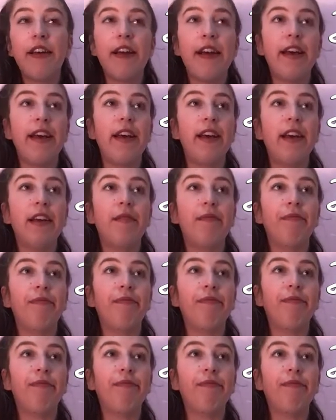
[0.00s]

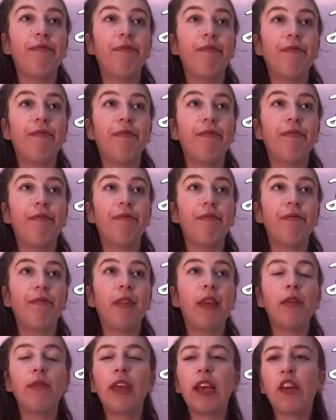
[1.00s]

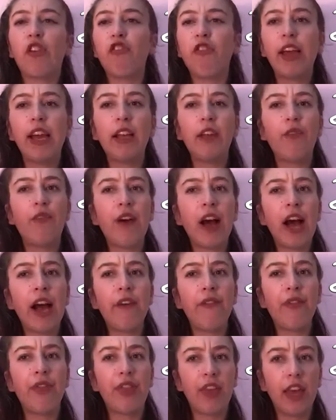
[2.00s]
It was like grade
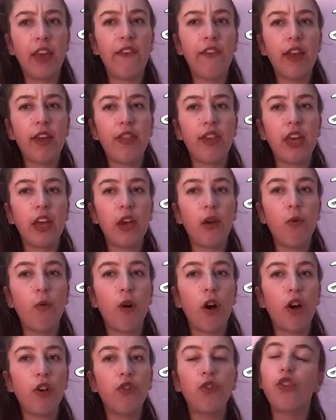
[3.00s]
5 theory, I think it
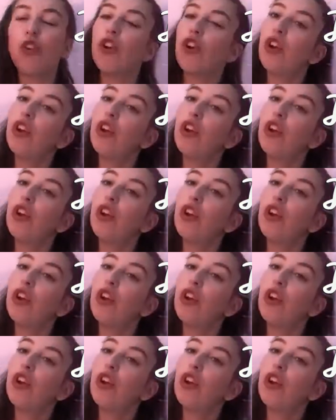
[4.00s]
was.